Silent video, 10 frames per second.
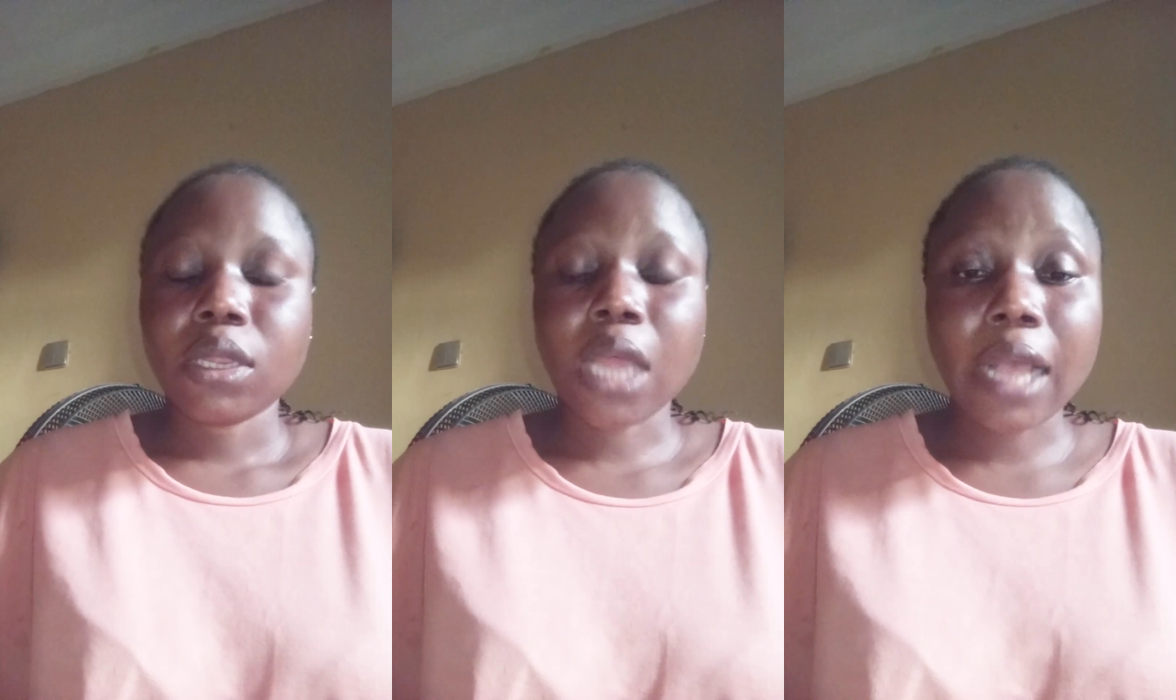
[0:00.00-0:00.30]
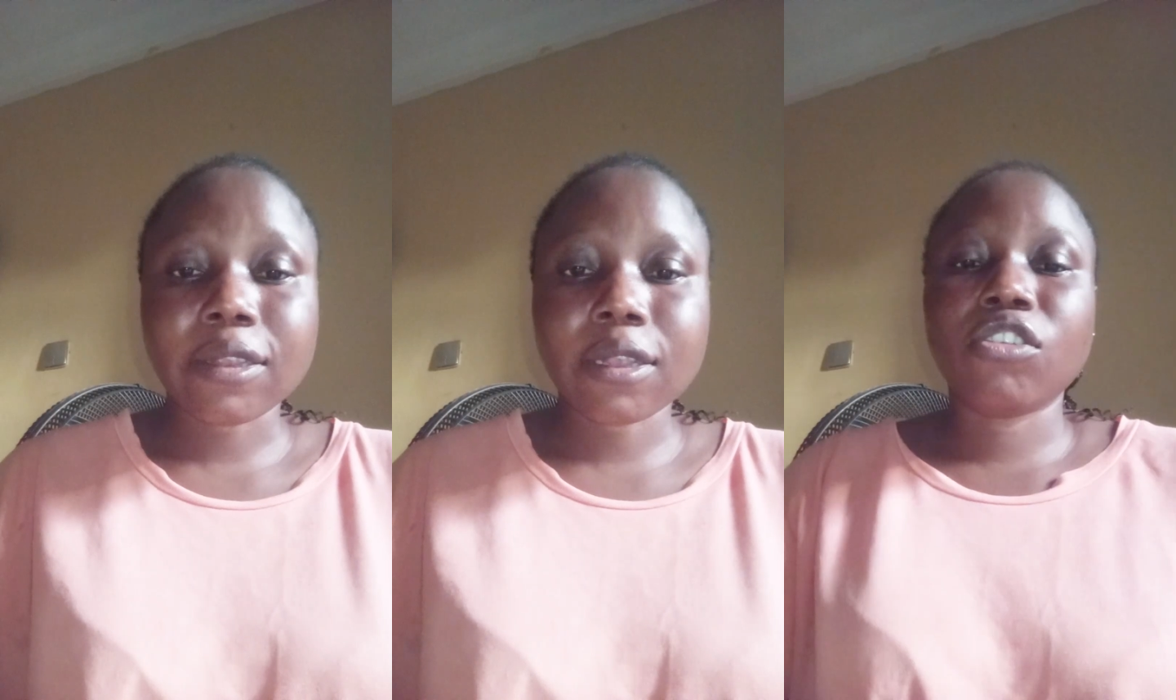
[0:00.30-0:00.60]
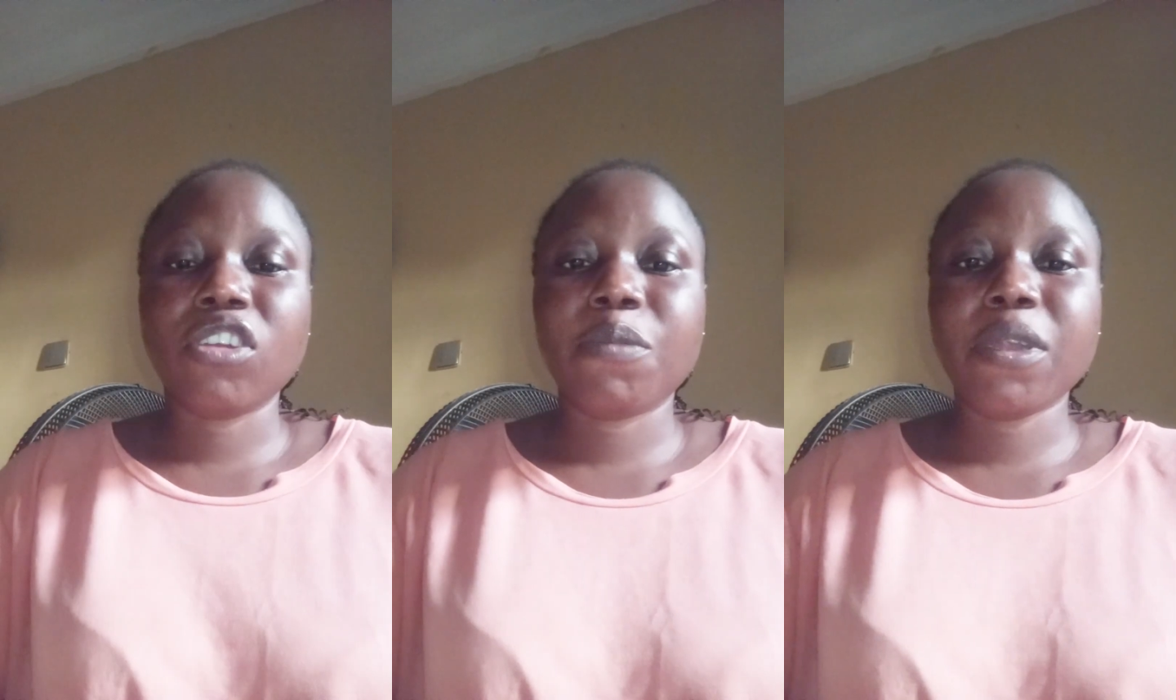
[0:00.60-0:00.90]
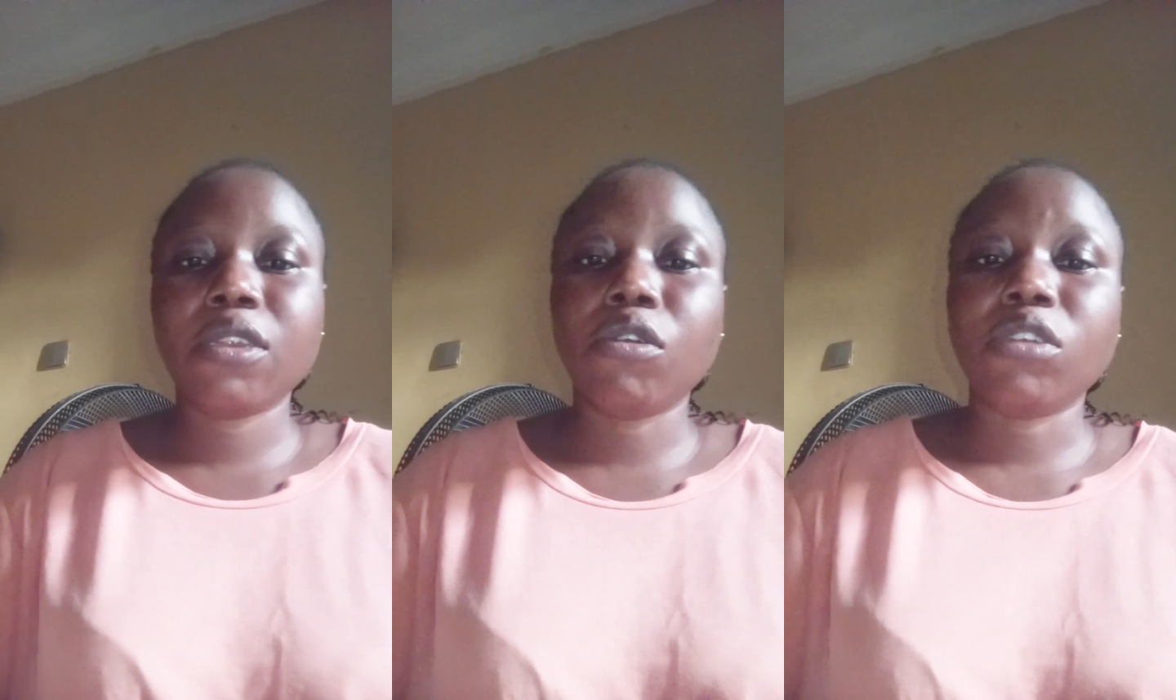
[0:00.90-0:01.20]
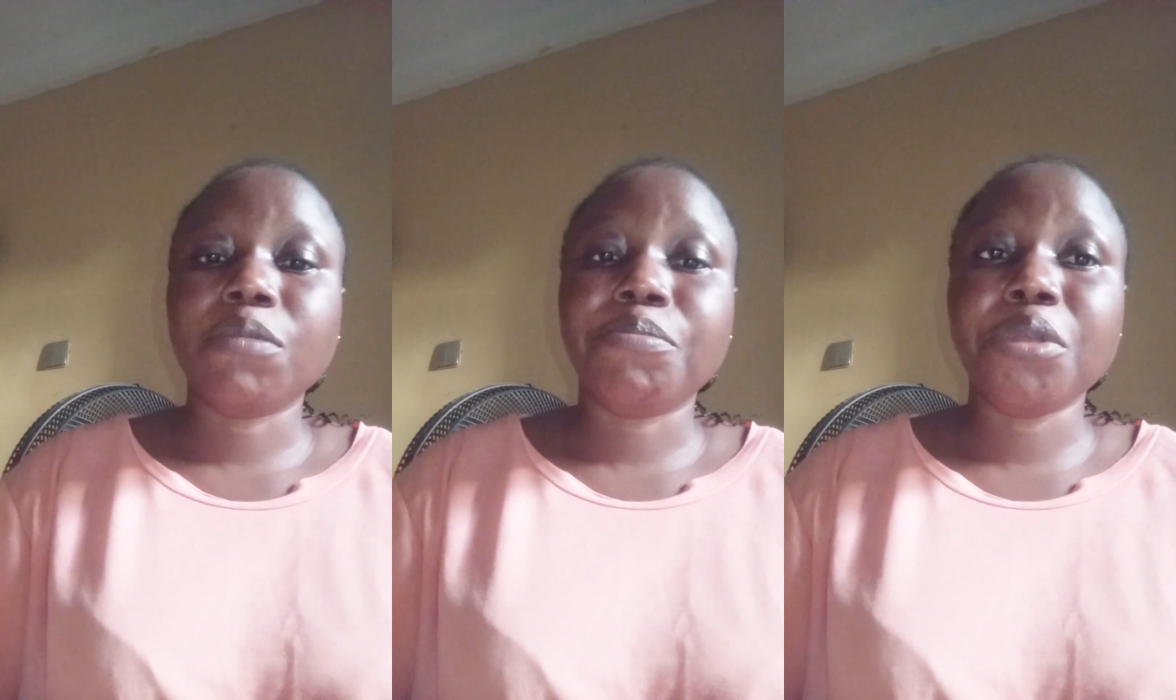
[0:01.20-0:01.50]
tasks depending on
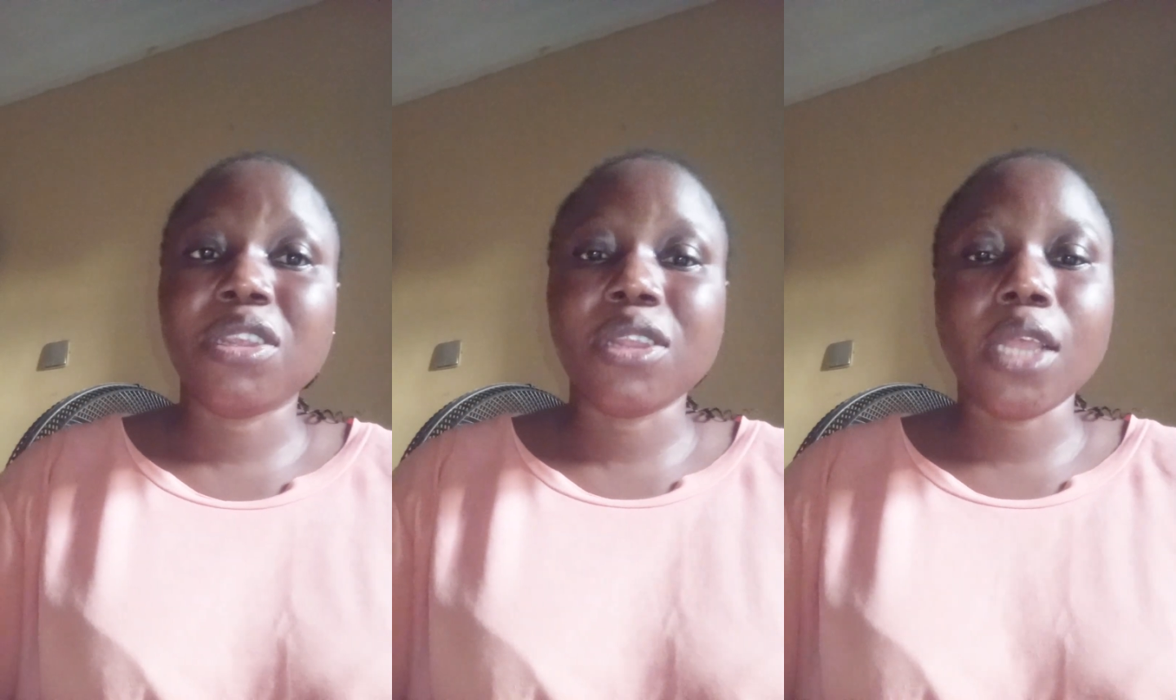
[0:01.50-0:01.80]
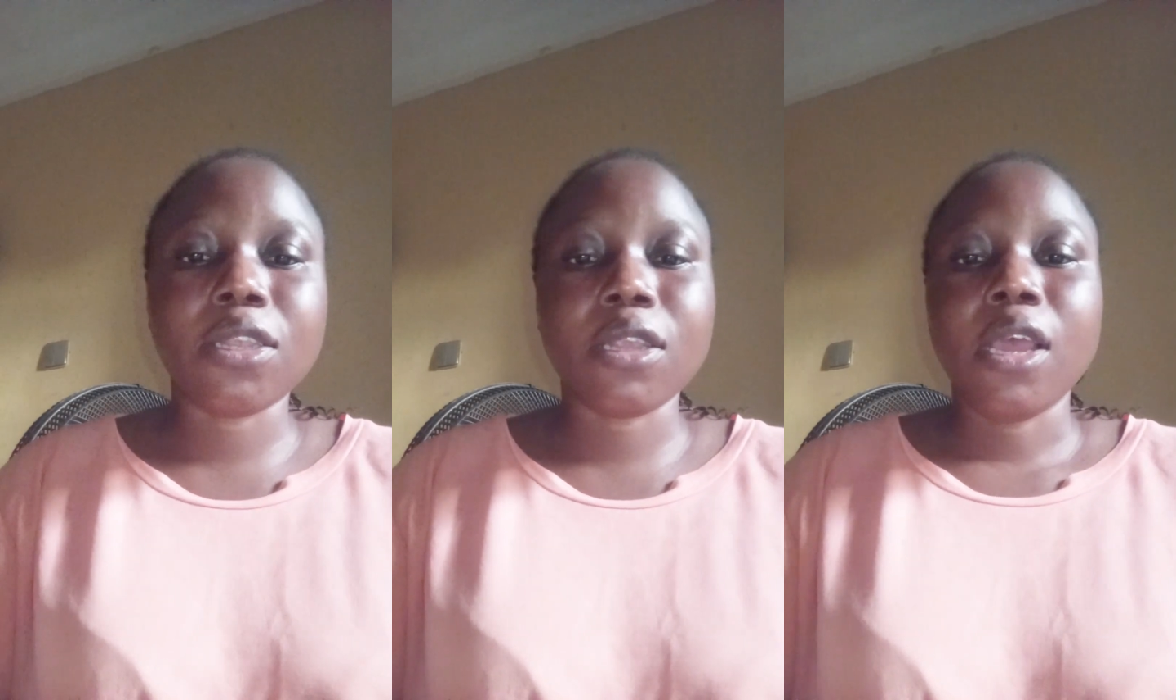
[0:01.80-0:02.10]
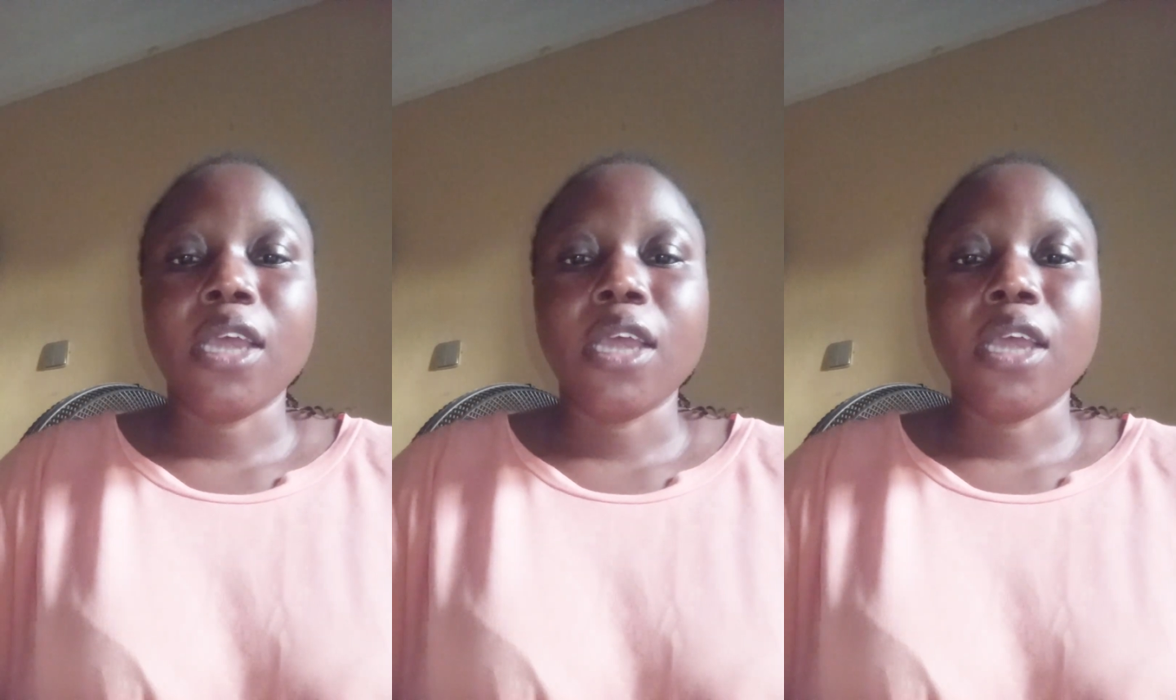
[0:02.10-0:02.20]
the business